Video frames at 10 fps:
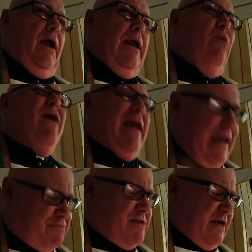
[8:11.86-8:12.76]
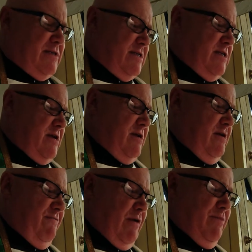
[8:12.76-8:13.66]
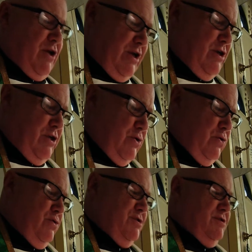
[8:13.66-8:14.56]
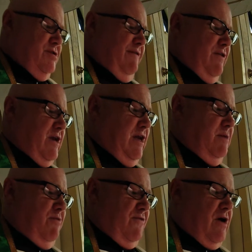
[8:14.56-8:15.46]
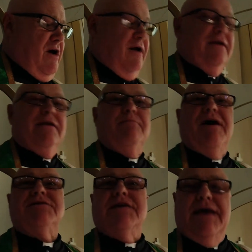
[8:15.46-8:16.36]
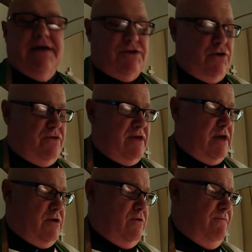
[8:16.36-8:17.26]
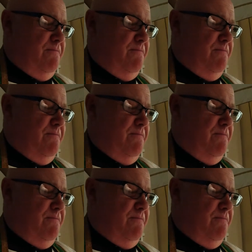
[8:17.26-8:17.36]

Now, what keeps us from the good news of the kingdom of God, the basileia tou theou?